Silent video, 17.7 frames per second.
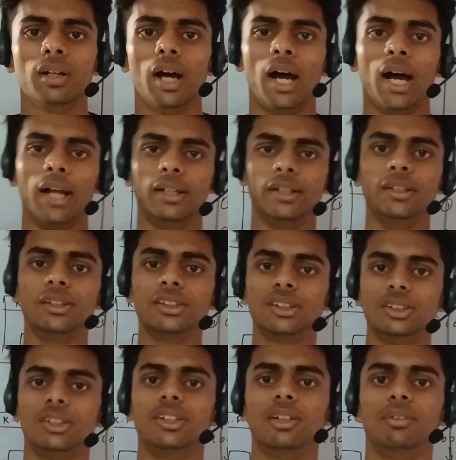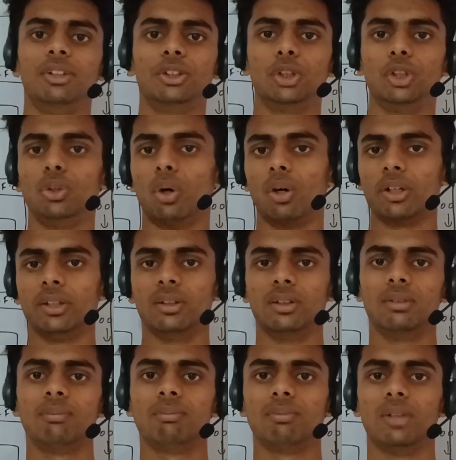And in this agenda, we actually talk
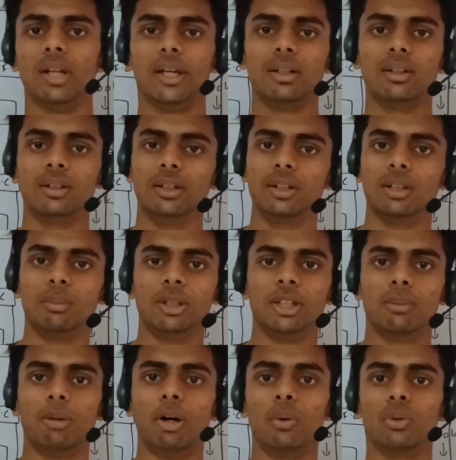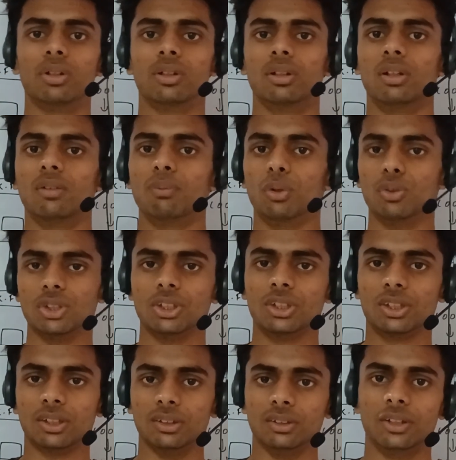here like a little bit about
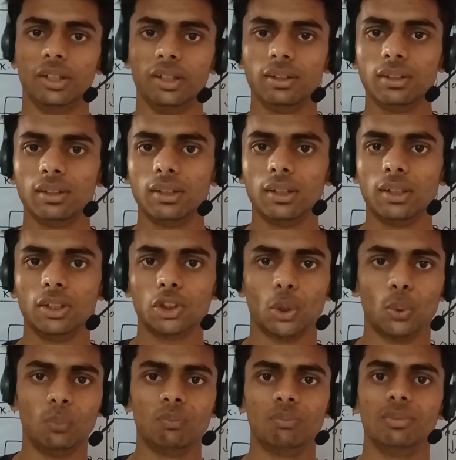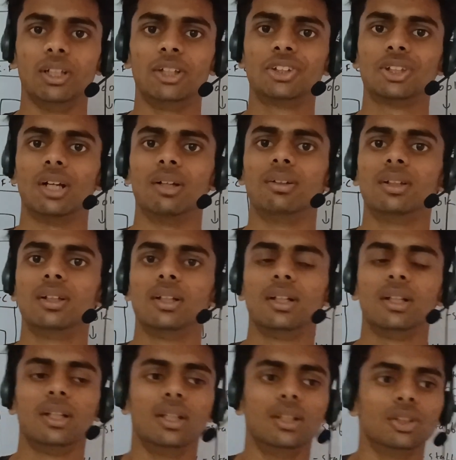processes and thread. So let's start.
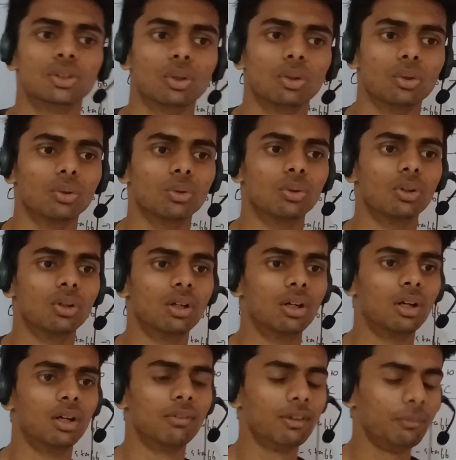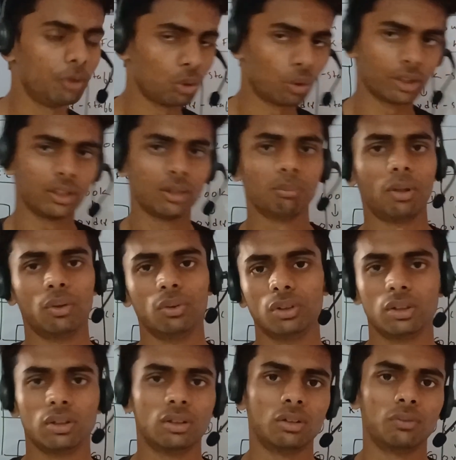So when we're talking
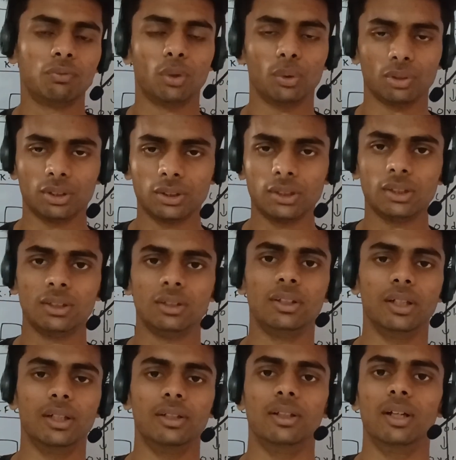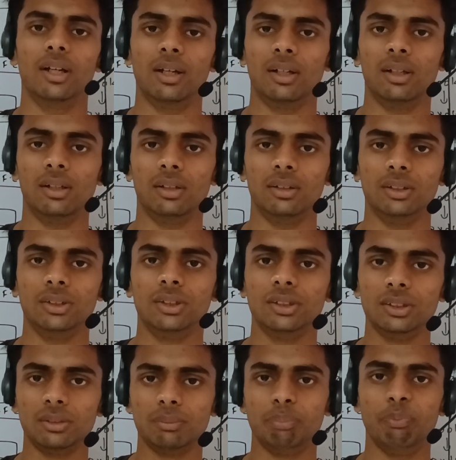about processes and thread, this
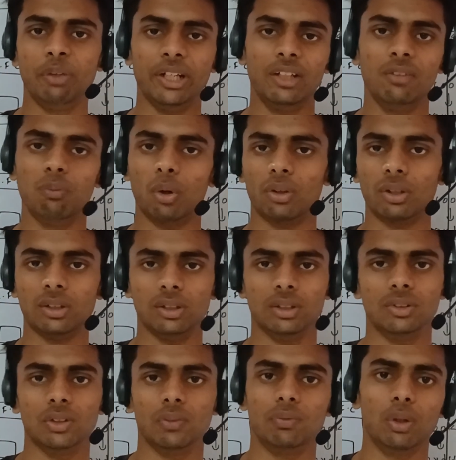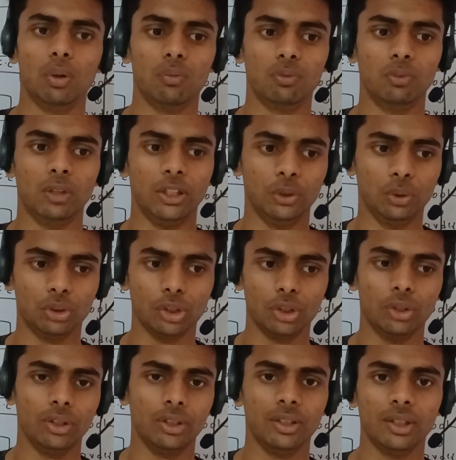is a very important concept of when you
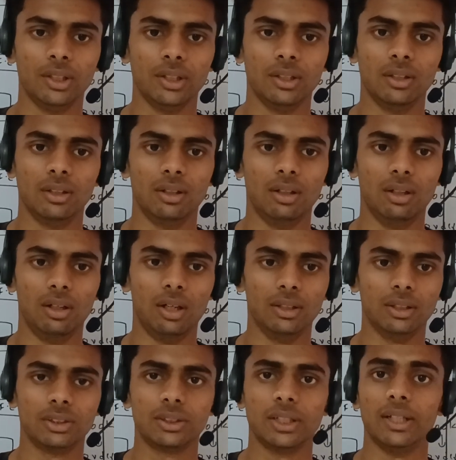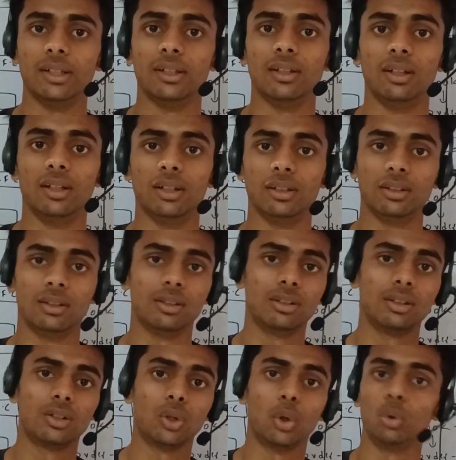actually understand their
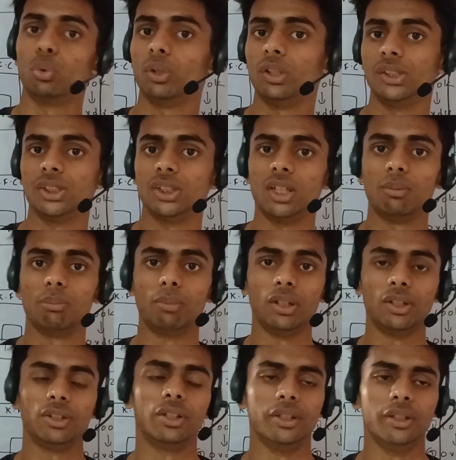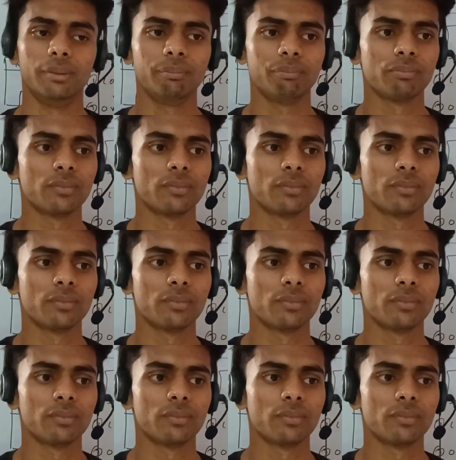concurrency and multi-threading.